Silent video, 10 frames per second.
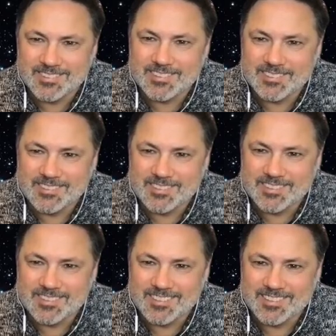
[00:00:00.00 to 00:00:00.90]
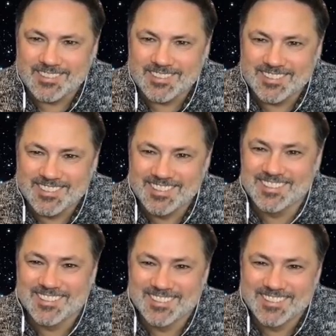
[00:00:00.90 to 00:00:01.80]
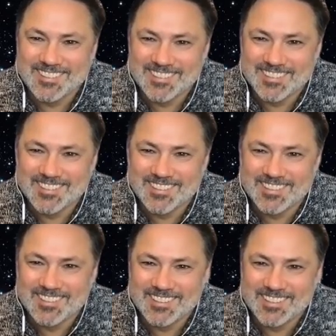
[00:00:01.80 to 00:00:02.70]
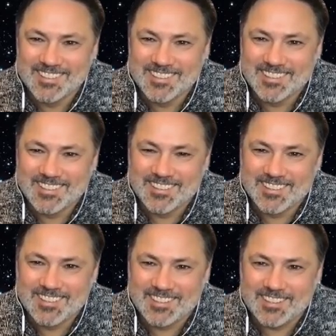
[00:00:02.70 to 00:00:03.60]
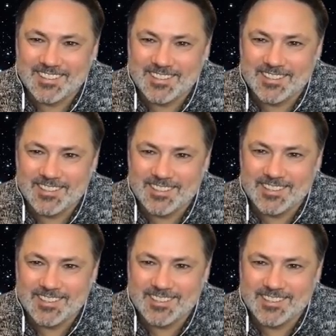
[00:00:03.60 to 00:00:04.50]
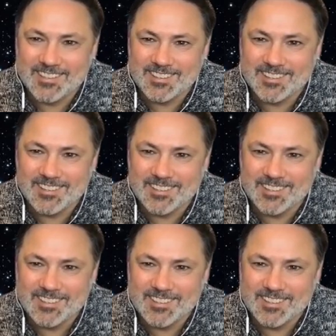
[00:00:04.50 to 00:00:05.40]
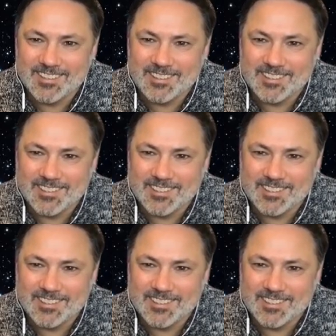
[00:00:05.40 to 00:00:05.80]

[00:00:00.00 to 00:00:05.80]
(not speaking)